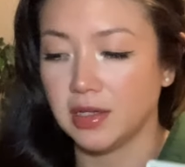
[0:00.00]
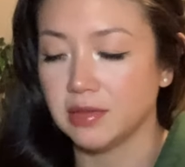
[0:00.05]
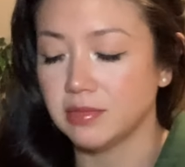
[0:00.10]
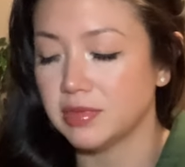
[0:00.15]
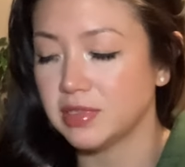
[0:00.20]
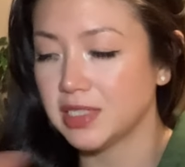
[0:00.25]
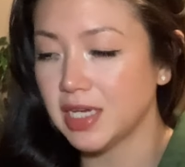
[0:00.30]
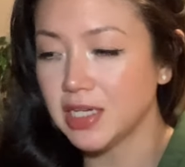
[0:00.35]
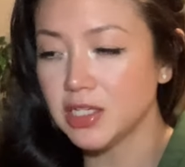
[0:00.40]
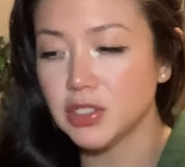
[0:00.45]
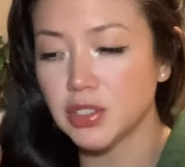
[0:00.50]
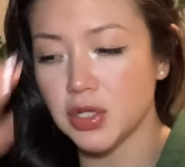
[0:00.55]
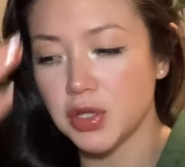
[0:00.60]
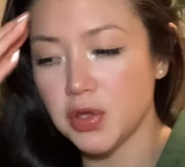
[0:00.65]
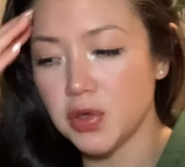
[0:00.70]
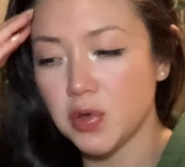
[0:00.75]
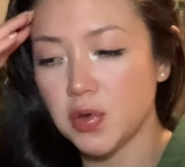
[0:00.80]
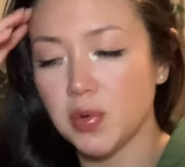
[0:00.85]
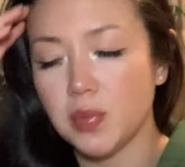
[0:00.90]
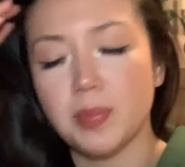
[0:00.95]
sent to
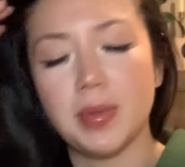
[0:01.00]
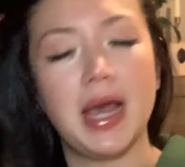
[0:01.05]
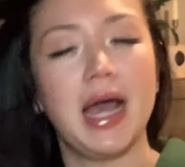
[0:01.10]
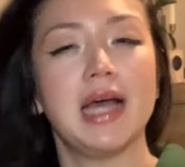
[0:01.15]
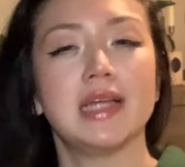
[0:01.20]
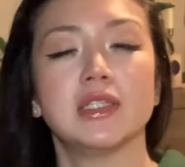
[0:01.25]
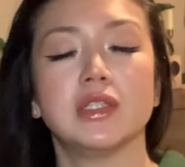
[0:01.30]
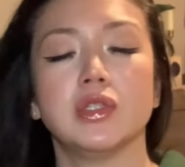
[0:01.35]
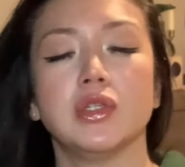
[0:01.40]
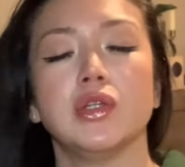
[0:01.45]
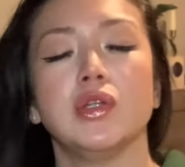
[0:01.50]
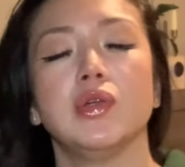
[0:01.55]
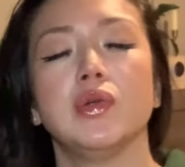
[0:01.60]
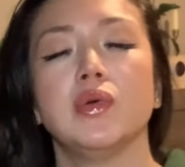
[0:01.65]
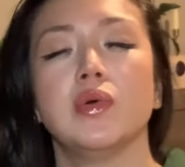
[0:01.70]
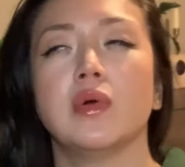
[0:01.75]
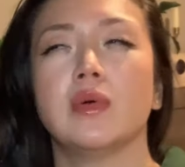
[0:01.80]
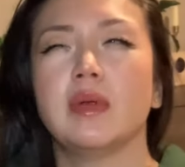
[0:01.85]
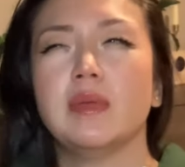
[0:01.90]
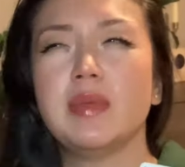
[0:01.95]
you, passed to
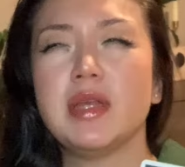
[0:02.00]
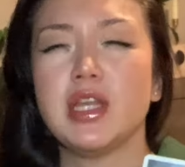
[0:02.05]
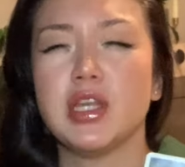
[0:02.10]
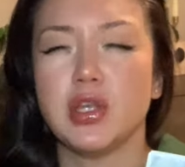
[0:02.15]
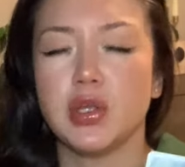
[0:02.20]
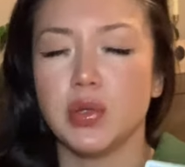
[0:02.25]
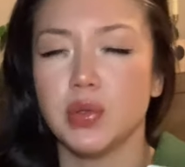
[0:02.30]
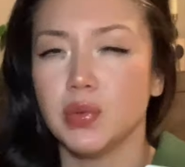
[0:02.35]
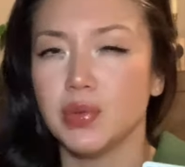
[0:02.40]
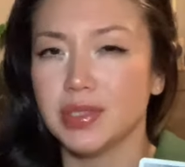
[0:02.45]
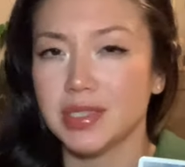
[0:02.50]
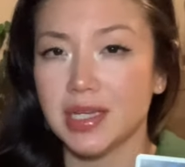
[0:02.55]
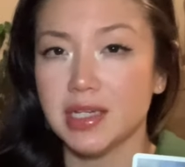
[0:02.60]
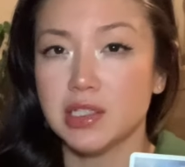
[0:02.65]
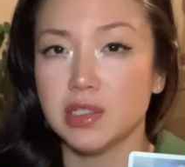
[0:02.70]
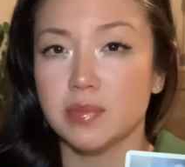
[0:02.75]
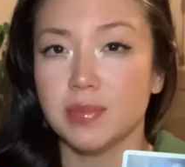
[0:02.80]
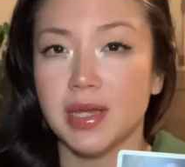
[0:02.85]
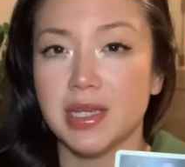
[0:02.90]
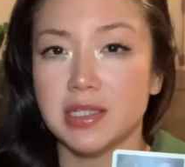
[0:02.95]
you, or maybe you
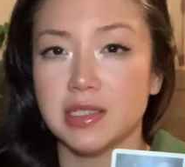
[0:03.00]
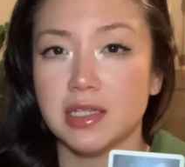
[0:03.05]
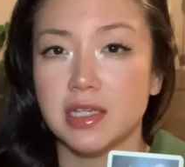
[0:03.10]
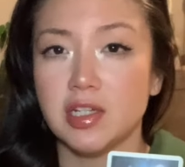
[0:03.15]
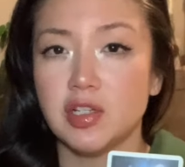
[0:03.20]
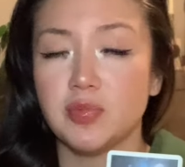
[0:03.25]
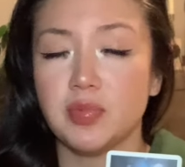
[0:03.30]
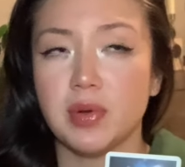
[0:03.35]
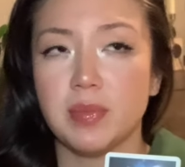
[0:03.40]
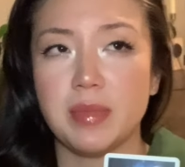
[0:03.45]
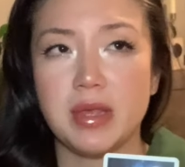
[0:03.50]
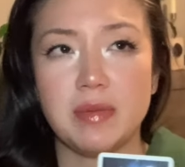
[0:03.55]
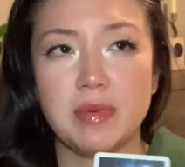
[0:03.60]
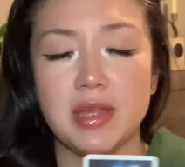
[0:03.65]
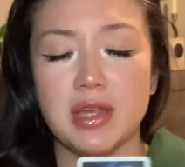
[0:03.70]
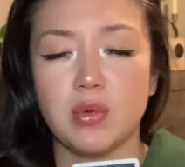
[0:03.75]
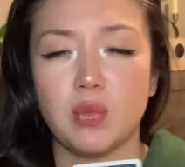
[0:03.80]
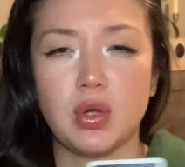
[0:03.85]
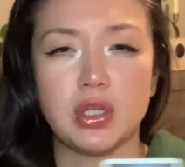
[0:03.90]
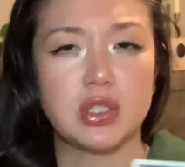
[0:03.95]
sent a message, but
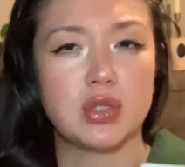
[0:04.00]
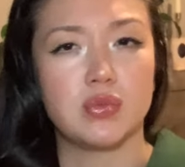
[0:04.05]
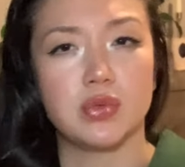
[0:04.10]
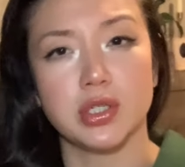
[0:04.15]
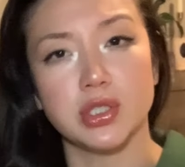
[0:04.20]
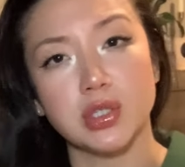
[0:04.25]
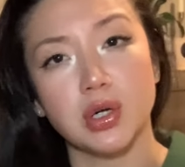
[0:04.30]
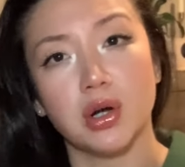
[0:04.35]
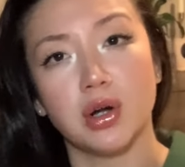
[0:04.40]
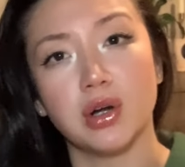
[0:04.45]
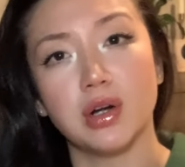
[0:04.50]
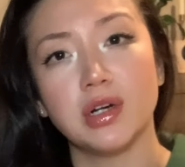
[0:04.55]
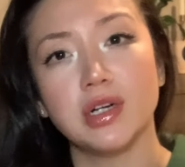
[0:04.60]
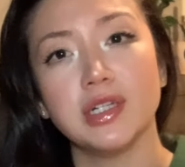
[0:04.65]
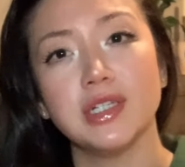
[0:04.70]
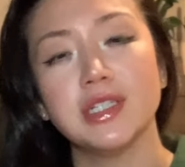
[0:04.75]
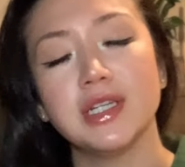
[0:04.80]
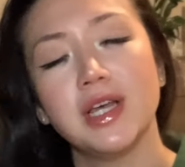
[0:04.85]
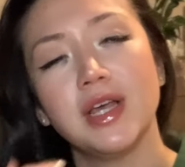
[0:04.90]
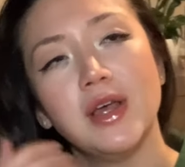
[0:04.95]
maybe it wasn't
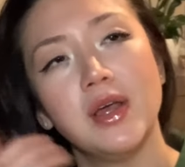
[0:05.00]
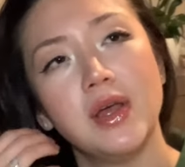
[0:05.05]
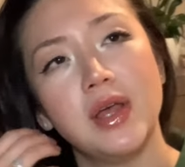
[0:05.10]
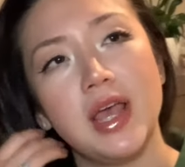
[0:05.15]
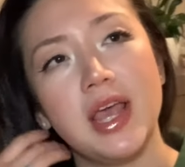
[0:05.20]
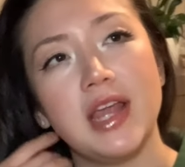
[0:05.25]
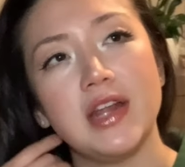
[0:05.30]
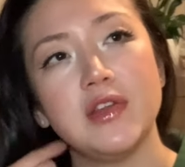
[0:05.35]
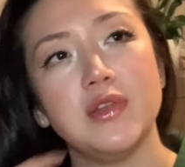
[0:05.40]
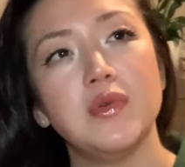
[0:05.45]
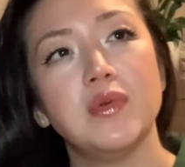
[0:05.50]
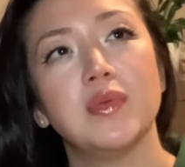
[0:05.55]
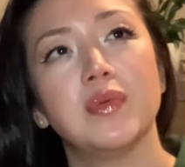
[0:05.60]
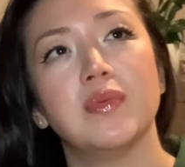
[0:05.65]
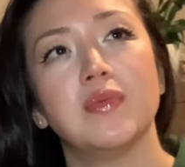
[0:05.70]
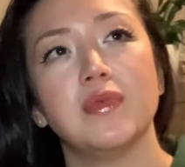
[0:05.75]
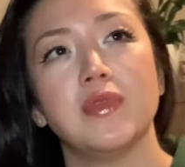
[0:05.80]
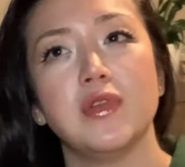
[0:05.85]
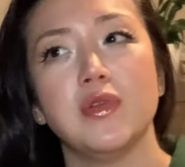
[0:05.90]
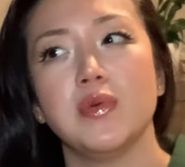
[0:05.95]
returned, and
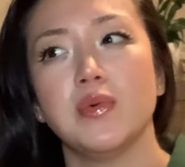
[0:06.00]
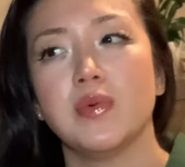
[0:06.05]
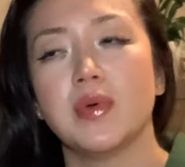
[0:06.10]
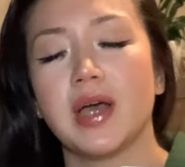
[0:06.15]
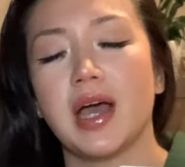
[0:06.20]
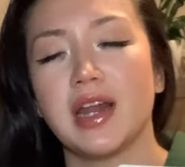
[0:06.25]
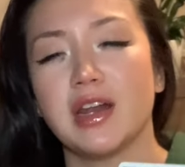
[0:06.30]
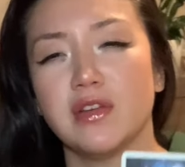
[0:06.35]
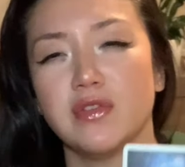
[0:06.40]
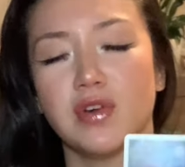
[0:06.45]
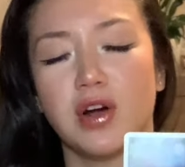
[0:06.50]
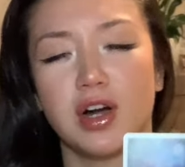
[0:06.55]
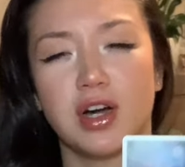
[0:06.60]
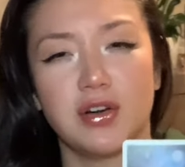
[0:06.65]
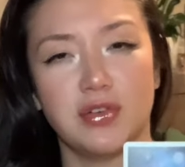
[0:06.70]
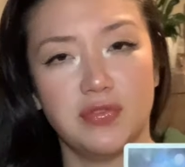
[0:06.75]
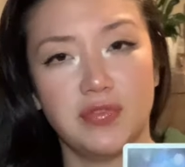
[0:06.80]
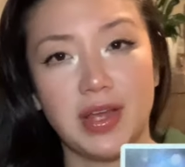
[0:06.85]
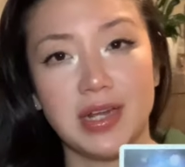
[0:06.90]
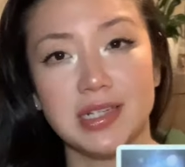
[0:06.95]
you kind of are
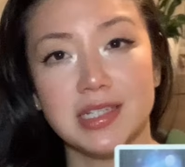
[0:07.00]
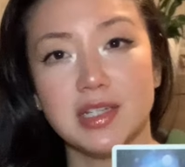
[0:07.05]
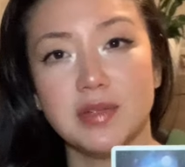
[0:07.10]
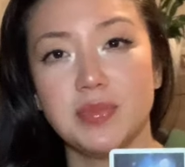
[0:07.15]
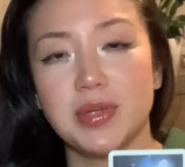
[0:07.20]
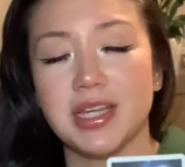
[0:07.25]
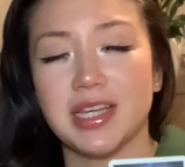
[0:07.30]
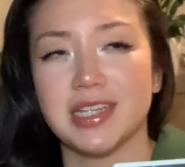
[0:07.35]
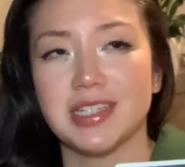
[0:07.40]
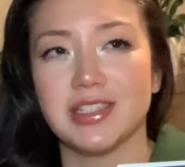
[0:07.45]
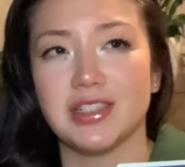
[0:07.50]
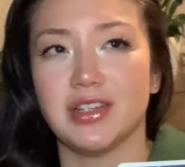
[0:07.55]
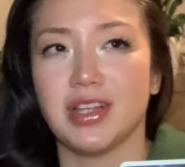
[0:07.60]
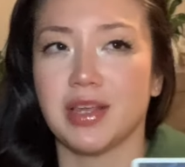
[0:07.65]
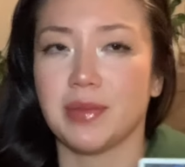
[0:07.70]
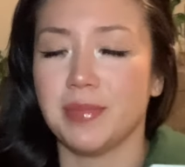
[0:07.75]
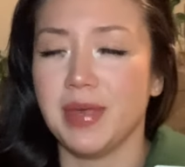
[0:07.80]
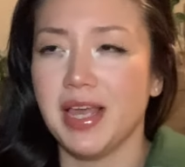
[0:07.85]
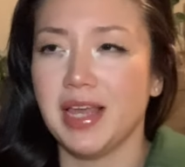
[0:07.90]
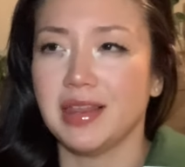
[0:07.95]
offended because you're
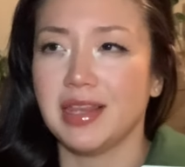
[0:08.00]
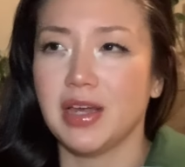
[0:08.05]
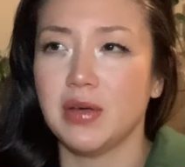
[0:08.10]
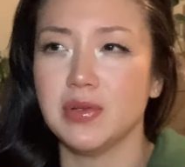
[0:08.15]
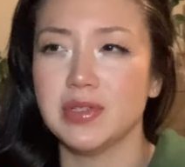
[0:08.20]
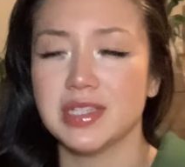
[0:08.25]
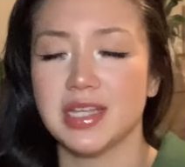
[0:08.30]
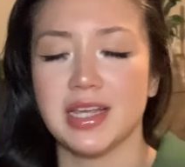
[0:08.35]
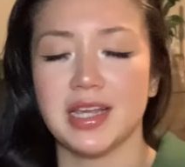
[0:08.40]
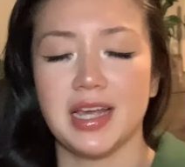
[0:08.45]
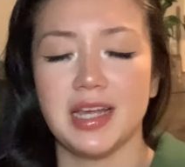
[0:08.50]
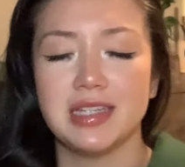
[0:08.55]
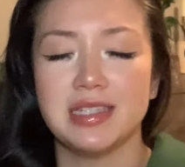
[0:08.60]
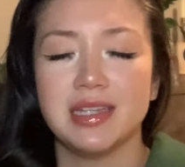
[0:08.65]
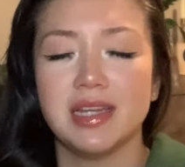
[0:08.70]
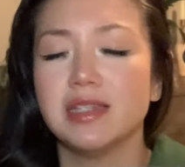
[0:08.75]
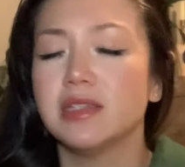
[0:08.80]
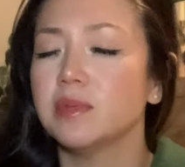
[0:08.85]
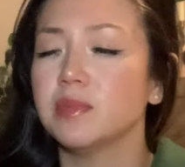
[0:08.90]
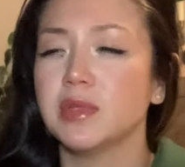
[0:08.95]
like, man, that was like, I
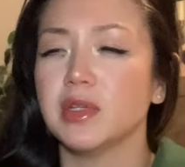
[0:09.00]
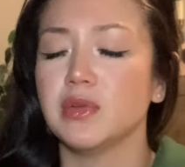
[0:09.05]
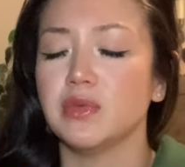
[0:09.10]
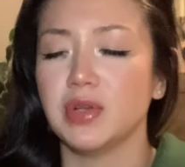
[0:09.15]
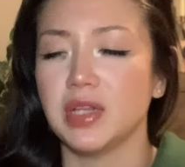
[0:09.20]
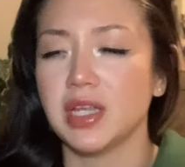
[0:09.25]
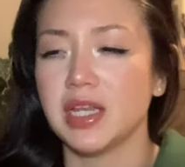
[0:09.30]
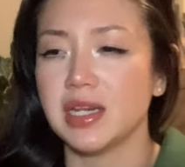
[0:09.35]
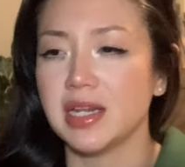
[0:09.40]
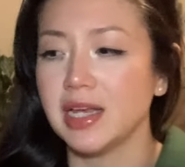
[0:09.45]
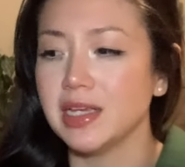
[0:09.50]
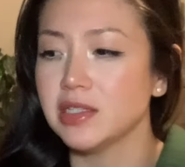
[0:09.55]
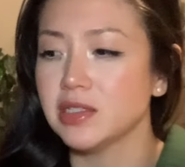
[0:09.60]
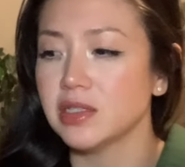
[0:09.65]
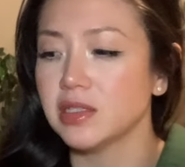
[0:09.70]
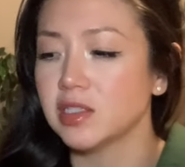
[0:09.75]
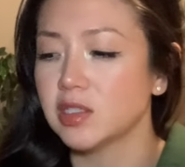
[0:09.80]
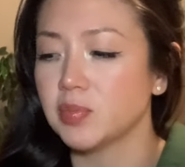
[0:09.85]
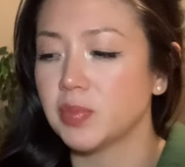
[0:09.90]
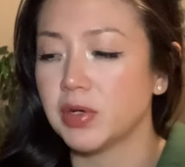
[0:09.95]
said something really nice to
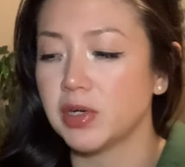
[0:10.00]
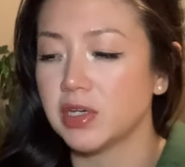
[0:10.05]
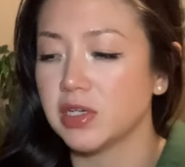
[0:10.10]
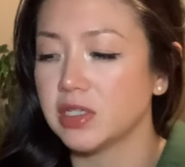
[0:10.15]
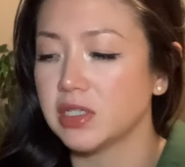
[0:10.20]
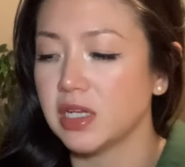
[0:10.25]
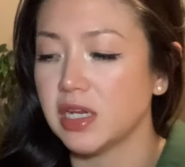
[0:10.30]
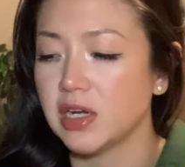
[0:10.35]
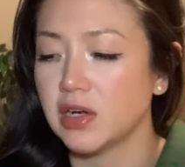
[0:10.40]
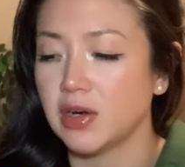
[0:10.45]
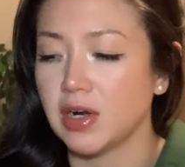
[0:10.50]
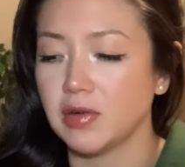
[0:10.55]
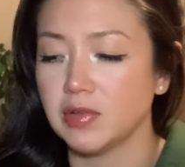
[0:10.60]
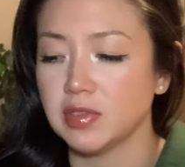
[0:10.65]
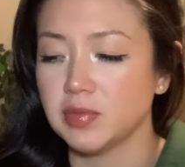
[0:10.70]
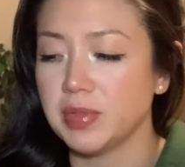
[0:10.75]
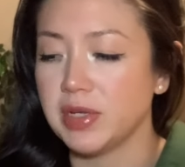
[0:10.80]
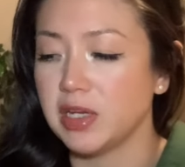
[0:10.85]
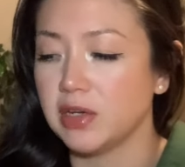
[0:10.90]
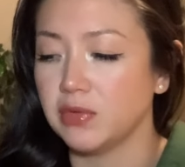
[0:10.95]
this person, or I was
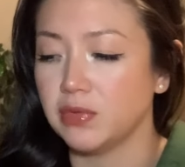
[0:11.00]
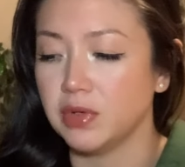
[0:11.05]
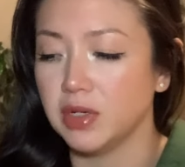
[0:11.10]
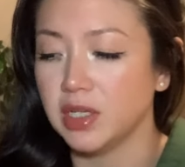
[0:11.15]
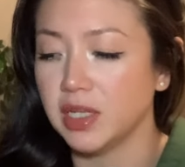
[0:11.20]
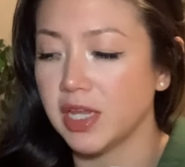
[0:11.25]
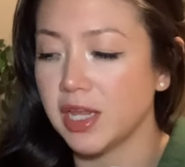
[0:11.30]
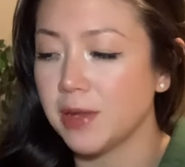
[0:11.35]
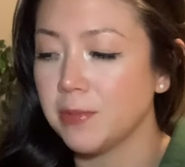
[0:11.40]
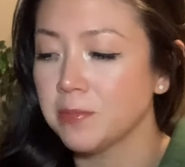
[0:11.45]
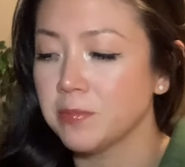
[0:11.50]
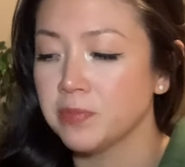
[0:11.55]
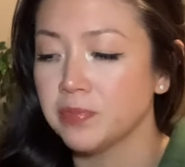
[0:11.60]
being really